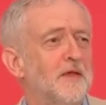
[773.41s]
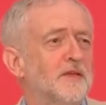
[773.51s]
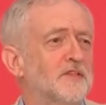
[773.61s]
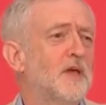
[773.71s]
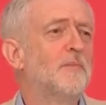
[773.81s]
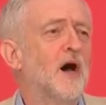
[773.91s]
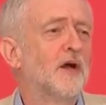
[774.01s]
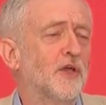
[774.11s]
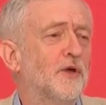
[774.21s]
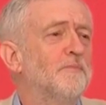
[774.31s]
Some
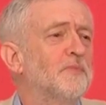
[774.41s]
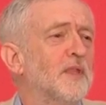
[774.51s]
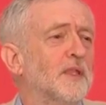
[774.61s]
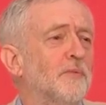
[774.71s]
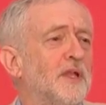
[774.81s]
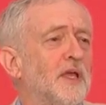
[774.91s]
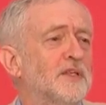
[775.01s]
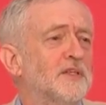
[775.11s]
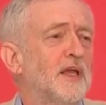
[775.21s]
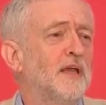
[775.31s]
argue that we
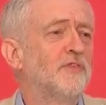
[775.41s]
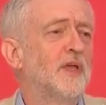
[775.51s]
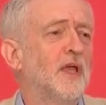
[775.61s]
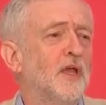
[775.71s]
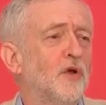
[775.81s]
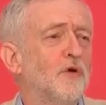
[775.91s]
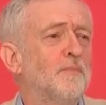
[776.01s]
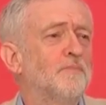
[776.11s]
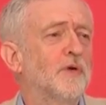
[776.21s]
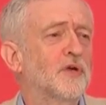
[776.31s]
need to leave the
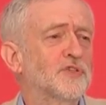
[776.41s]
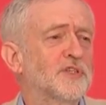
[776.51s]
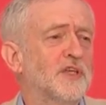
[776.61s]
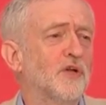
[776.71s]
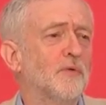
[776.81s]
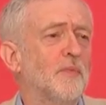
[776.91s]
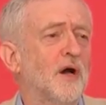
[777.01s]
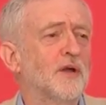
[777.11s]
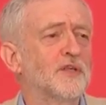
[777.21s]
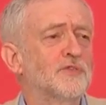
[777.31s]
EU because the single
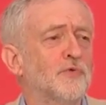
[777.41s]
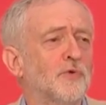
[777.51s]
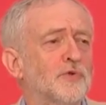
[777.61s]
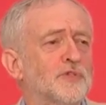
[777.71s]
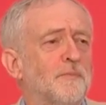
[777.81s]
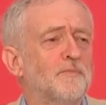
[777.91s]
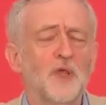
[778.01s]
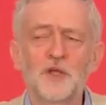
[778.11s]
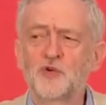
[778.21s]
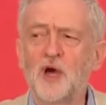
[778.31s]
market's rules
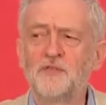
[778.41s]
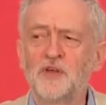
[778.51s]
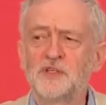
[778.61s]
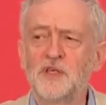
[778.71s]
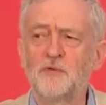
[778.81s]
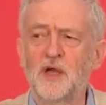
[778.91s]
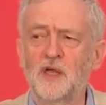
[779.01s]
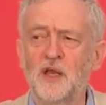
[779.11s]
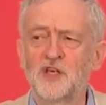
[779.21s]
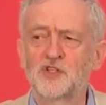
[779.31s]
are driving
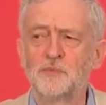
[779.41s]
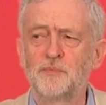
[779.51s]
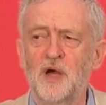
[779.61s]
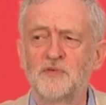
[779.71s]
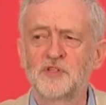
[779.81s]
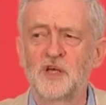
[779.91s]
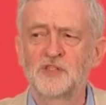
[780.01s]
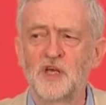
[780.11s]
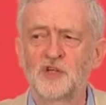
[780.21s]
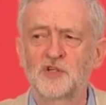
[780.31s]
deregulation and
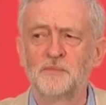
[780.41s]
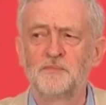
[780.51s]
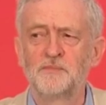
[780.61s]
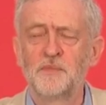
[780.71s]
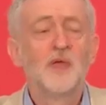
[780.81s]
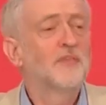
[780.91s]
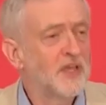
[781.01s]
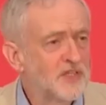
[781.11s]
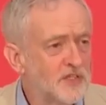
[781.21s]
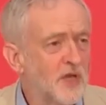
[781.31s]
privatisation.
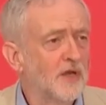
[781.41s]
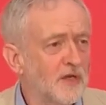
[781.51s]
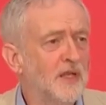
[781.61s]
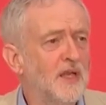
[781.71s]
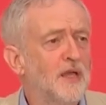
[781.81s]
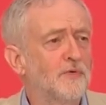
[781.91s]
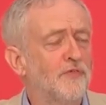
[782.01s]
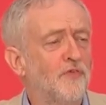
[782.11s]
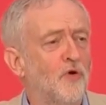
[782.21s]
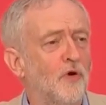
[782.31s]
They certainly need
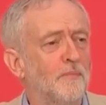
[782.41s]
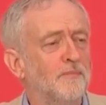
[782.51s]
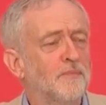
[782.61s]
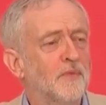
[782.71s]
reform.